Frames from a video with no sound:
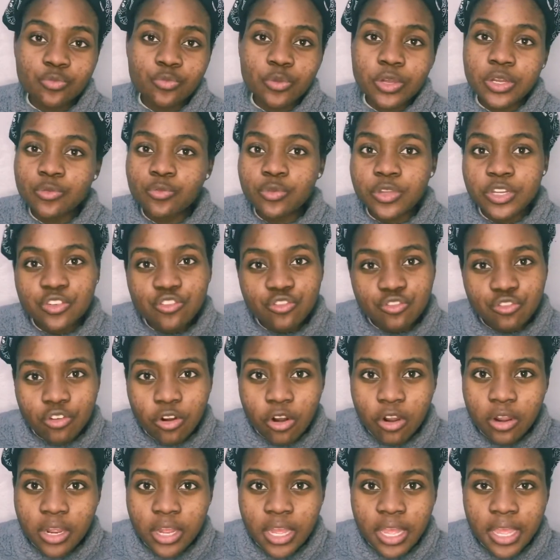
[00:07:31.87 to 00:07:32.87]
went
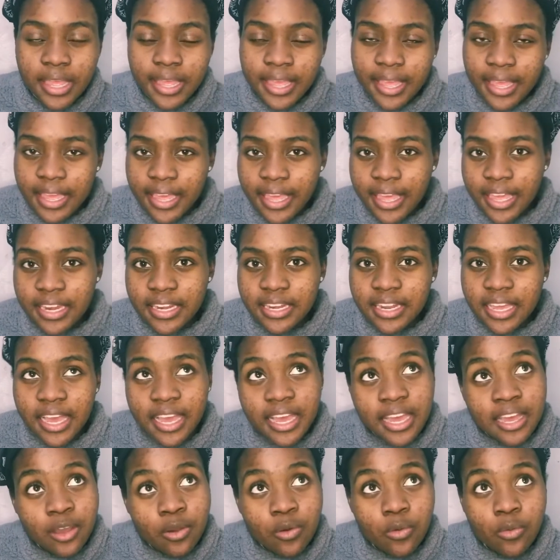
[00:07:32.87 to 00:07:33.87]
wrong and
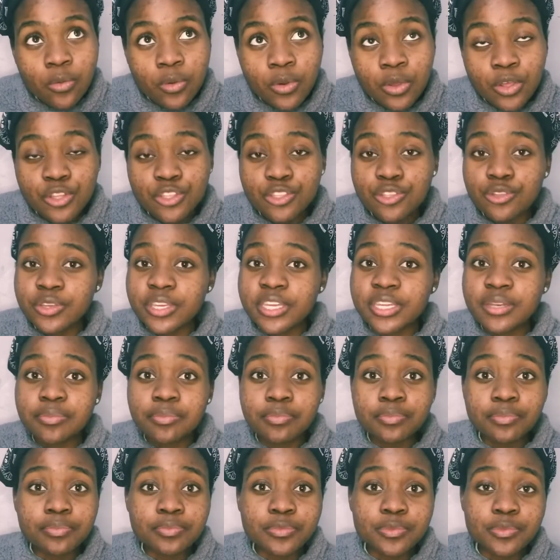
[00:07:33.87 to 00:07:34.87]
how you can
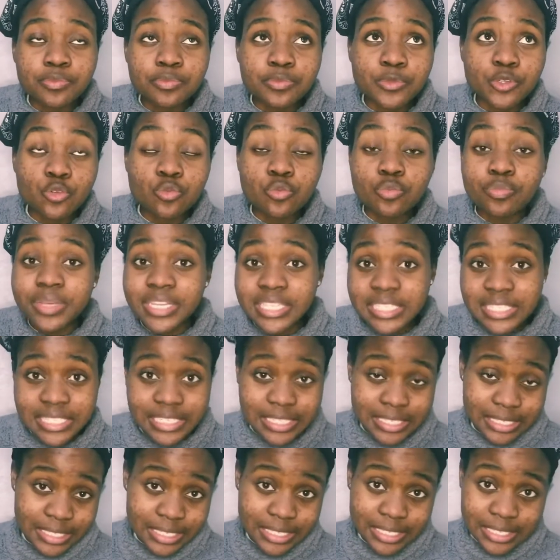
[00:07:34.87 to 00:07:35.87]
do better
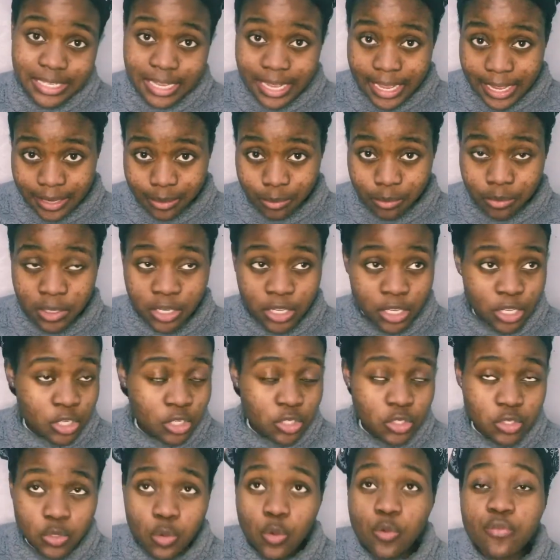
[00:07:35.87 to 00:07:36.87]
next time.
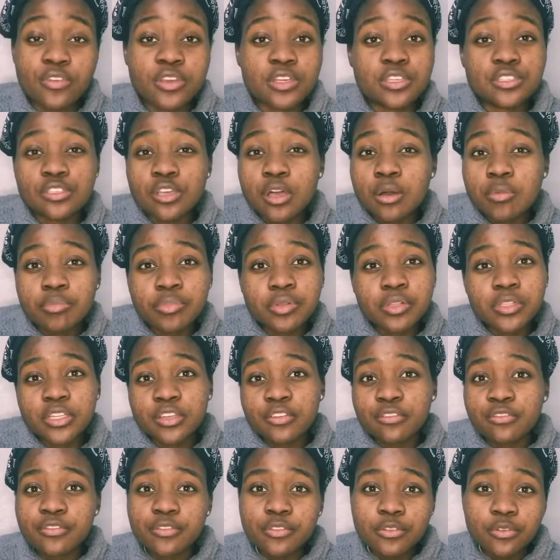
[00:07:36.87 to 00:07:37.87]
So for example,
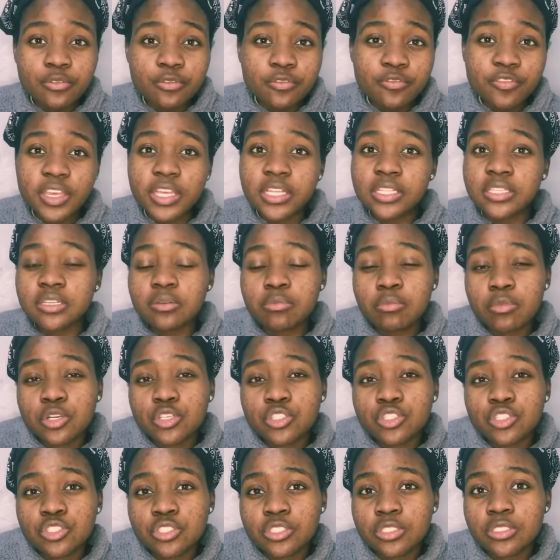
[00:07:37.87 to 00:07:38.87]
if you failed a
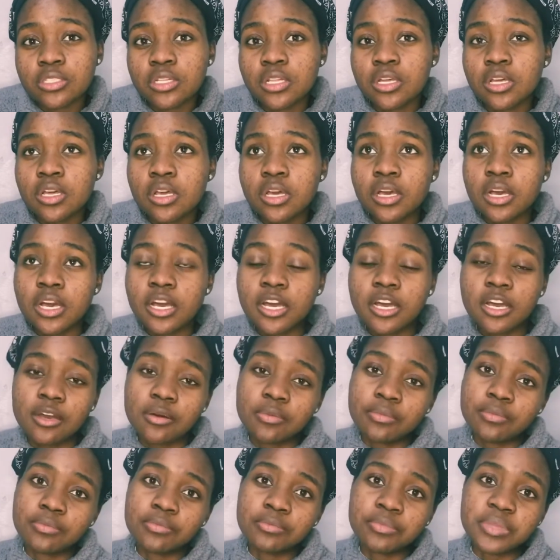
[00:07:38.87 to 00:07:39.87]
module,
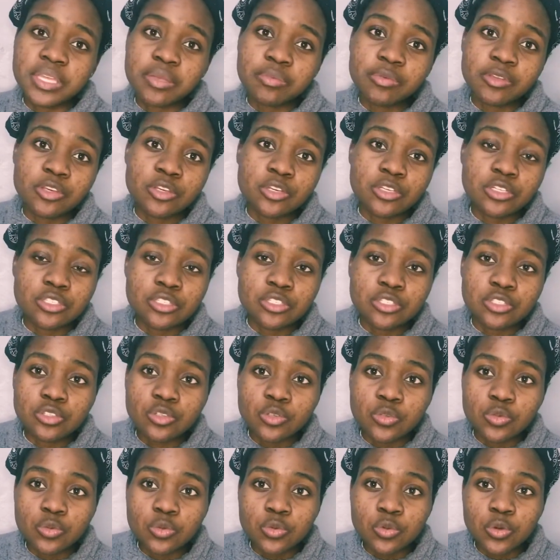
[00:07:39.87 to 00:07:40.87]
maybe because
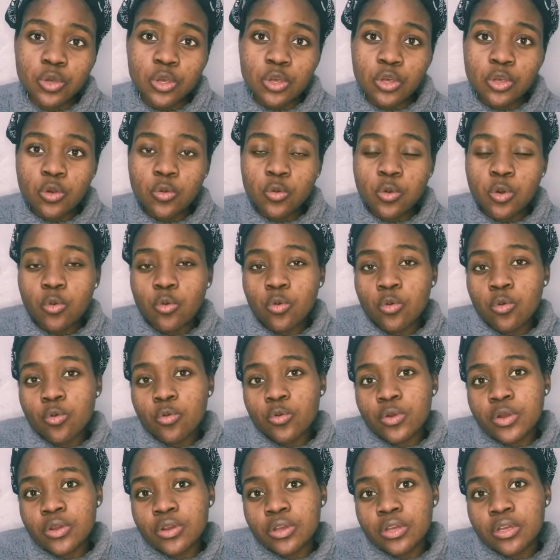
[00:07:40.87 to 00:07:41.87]
you
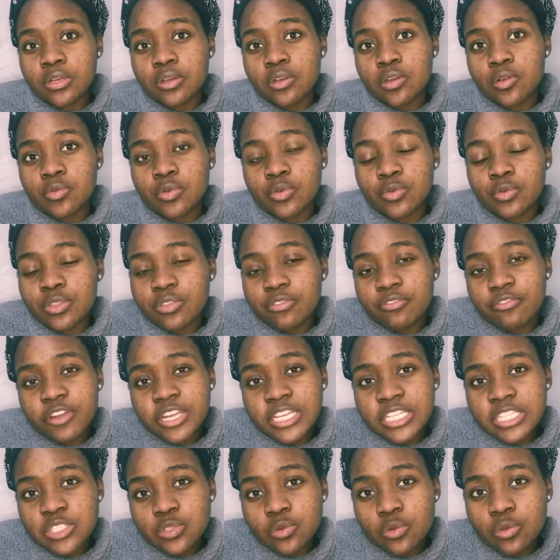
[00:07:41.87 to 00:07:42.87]
were with
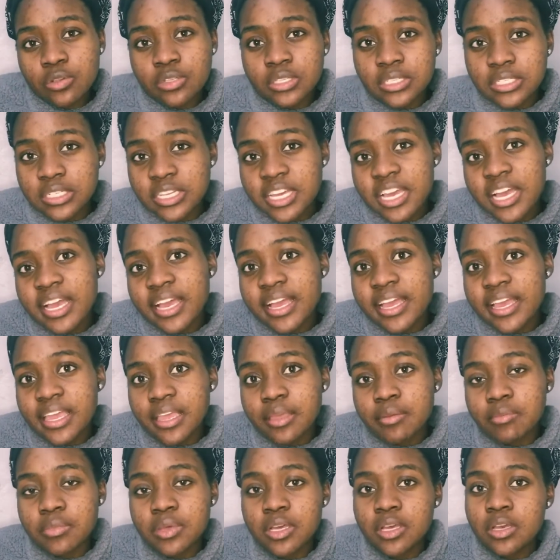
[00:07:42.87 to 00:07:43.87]
friends all the
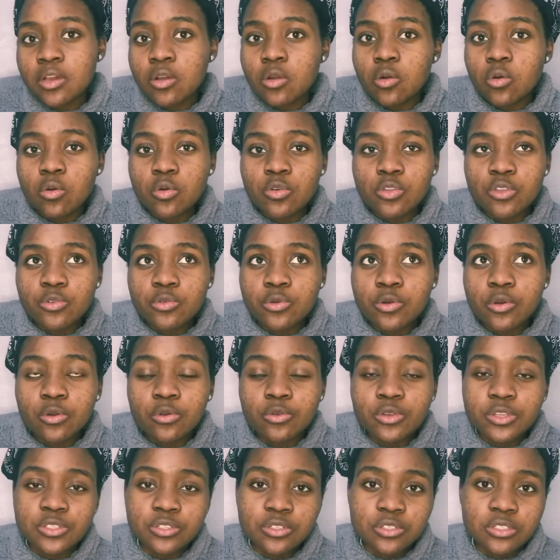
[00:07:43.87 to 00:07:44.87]
time, or you were
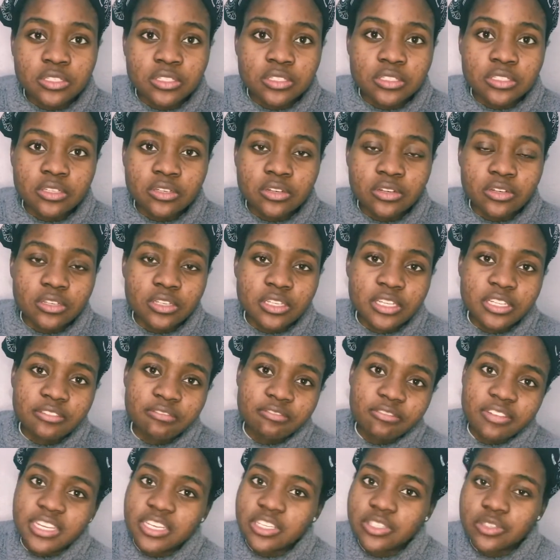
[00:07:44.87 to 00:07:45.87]
always on
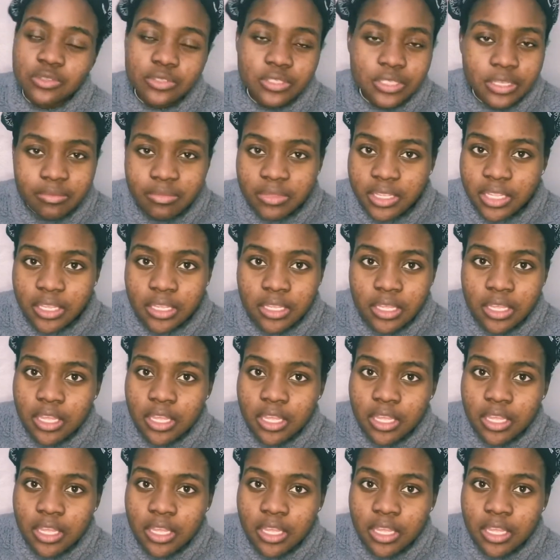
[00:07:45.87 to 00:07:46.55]
Netflix or something,